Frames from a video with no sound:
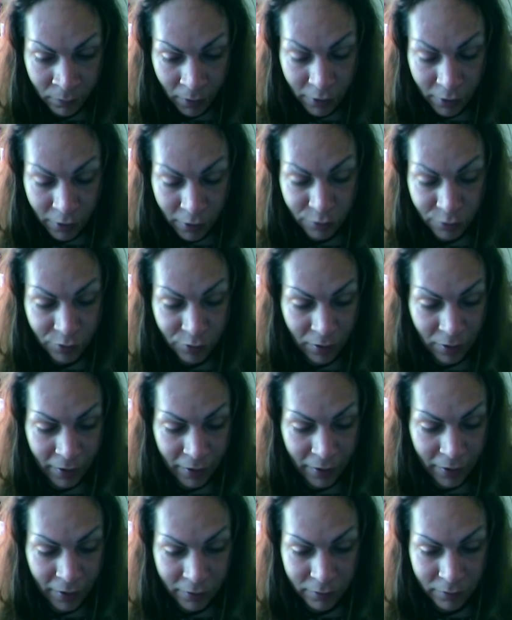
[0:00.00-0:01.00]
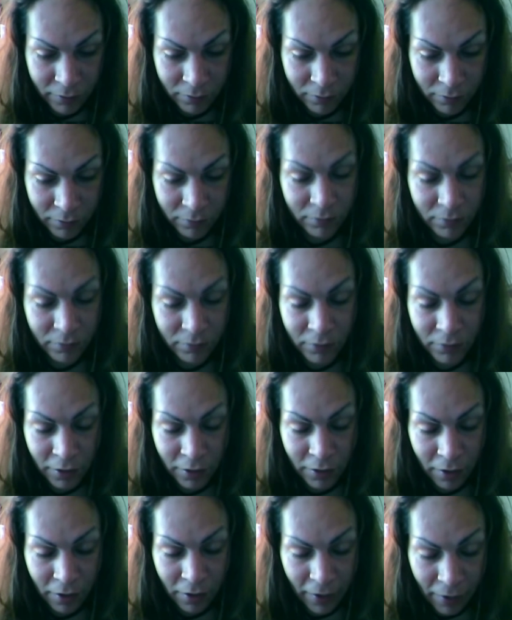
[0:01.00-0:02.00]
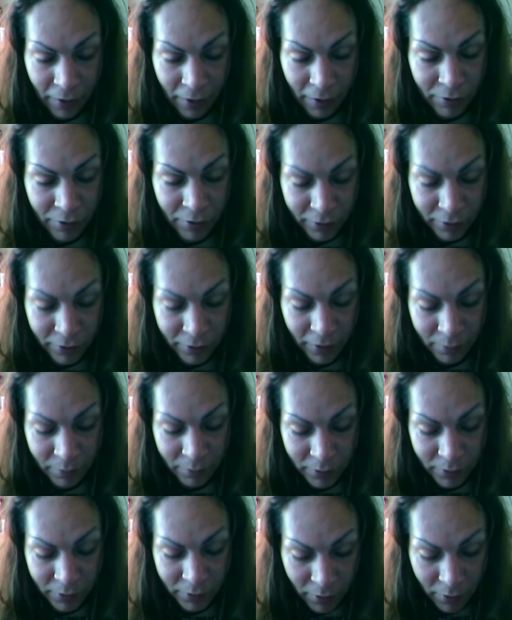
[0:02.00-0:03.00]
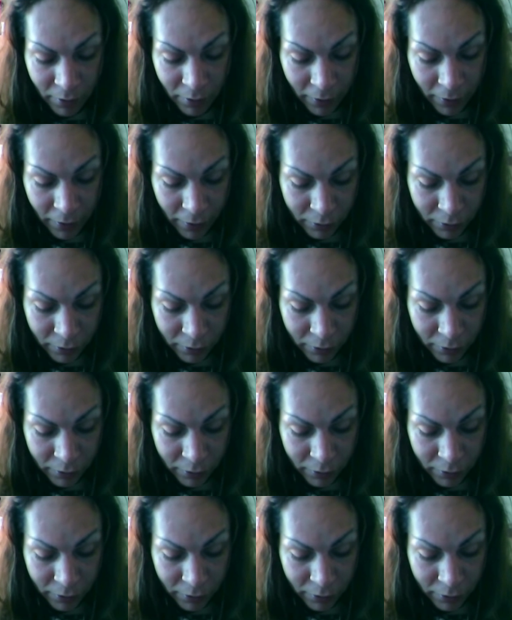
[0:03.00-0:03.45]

I just feel like, you know, like every time somebody